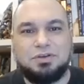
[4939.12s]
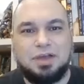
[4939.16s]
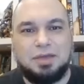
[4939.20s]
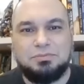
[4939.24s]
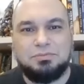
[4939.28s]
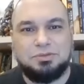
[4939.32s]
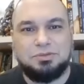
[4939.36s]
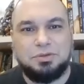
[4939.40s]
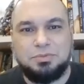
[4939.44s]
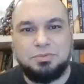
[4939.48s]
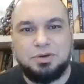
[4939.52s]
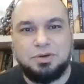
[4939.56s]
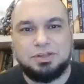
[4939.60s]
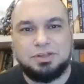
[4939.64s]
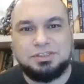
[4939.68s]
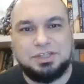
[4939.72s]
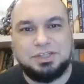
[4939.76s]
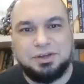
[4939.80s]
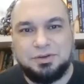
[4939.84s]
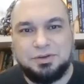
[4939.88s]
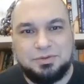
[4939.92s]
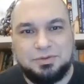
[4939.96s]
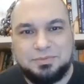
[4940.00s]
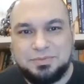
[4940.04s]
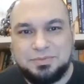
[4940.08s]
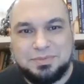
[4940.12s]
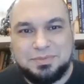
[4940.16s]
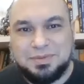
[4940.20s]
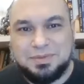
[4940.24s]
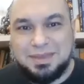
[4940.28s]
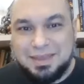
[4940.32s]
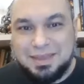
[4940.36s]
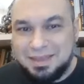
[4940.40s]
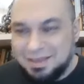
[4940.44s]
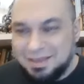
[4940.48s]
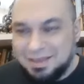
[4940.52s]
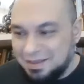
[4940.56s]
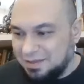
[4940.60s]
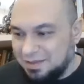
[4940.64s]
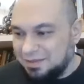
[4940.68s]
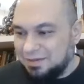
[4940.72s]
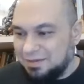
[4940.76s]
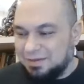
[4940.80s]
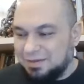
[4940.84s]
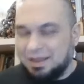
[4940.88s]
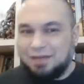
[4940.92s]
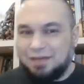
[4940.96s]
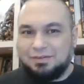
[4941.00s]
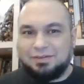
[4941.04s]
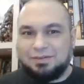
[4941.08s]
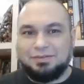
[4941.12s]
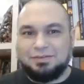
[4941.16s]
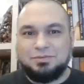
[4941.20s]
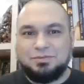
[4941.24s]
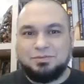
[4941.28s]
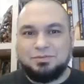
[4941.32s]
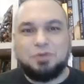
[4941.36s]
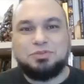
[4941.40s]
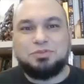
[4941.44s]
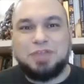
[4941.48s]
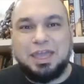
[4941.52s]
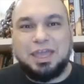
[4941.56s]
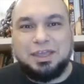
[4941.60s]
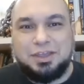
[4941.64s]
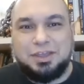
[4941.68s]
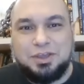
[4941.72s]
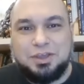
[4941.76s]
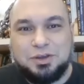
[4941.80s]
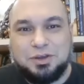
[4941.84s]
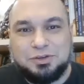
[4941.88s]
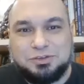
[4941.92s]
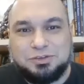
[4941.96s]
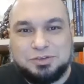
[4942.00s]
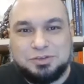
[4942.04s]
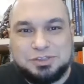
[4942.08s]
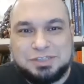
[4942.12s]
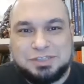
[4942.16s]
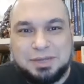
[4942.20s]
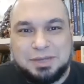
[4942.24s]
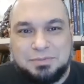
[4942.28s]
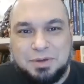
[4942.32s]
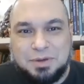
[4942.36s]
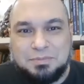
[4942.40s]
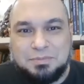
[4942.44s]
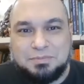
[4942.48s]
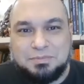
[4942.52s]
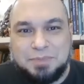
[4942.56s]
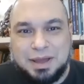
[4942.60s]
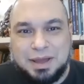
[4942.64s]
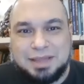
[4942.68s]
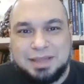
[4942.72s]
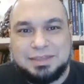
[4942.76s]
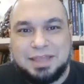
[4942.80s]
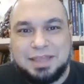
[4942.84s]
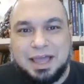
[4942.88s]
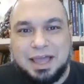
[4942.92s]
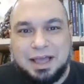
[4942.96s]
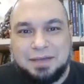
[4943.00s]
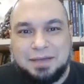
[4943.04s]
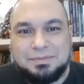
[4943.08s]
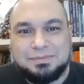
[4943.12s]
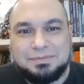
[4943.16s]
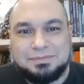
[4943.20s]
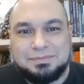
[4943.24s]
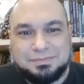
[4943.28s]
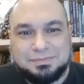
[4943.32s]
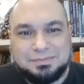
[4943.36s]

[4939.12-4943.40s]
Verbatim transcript: come to Brazil. Yes. We'll take you to some Umbanda.